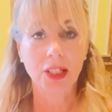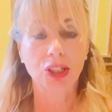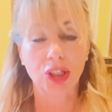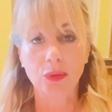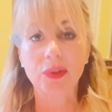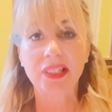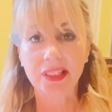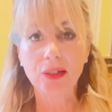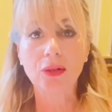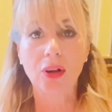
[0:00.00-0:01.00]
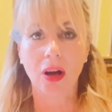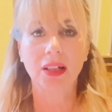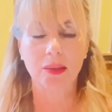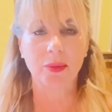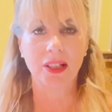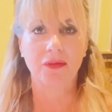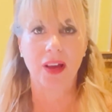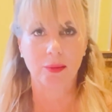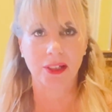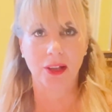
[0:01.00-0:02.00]
she was still calling me the
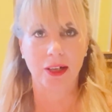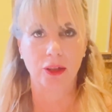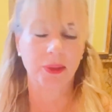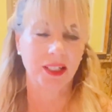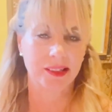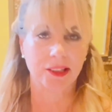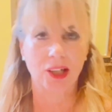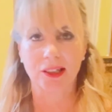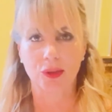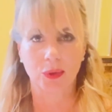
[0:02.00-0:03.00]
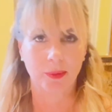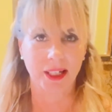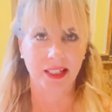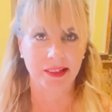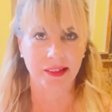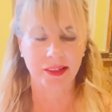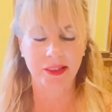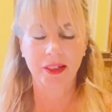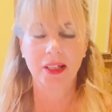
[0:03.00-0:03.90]
family liar because I talked to one of my cousins.